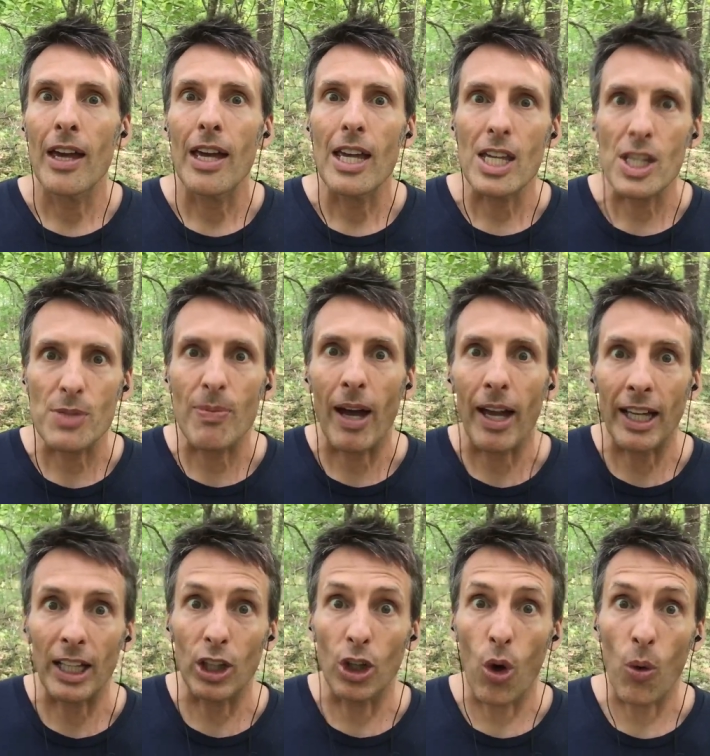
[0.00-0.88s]
is by
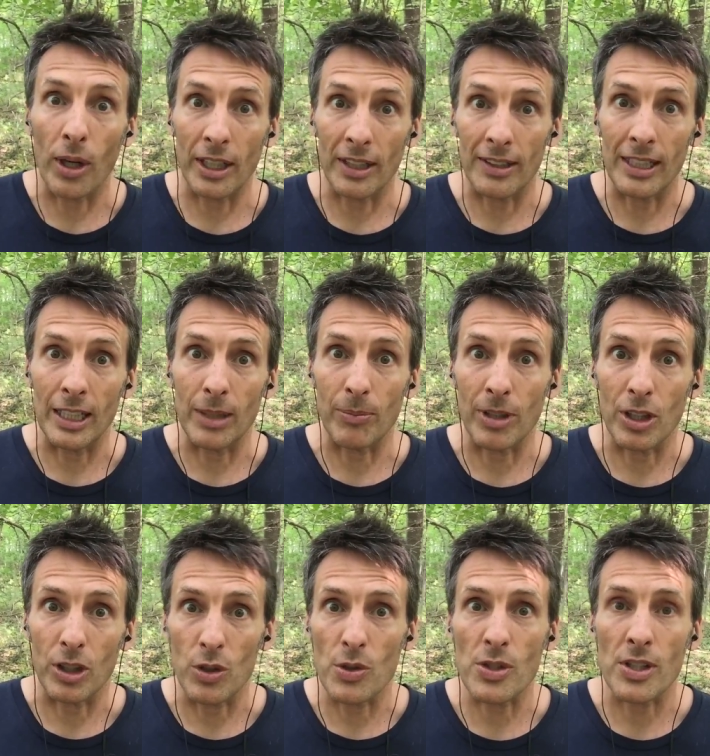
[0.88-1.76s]
going deep
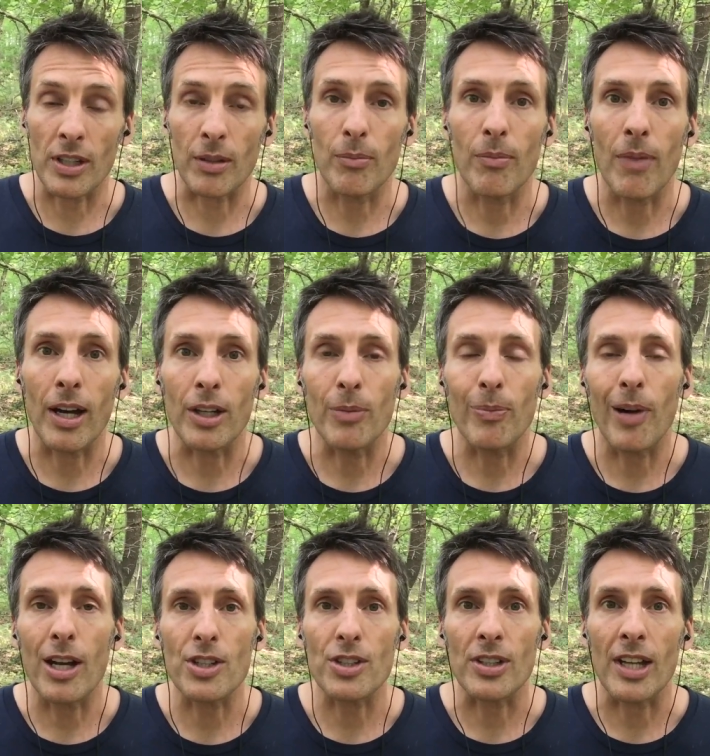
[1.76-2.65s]
and using my
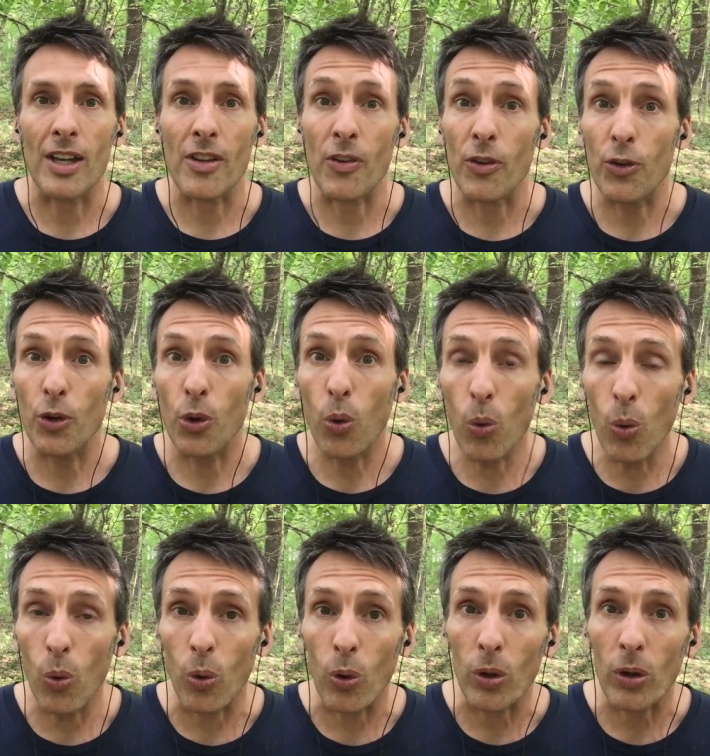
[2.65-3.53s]
depression as a
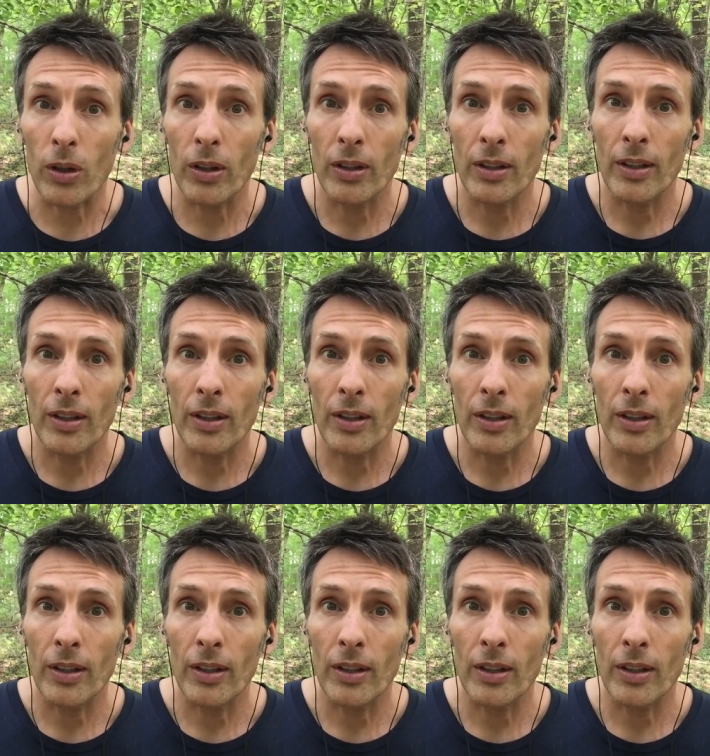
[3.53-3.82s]
tool